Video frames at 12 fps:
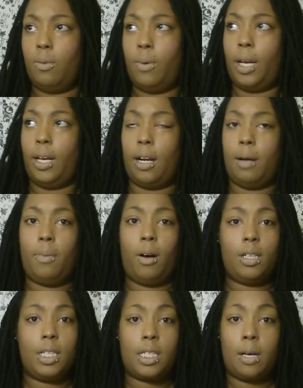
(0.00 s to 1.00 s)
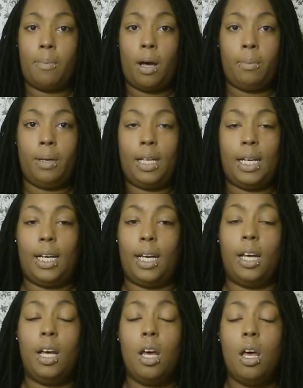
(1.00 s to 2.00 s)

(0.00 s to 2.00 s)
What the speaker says: wait, I'm all discombobulated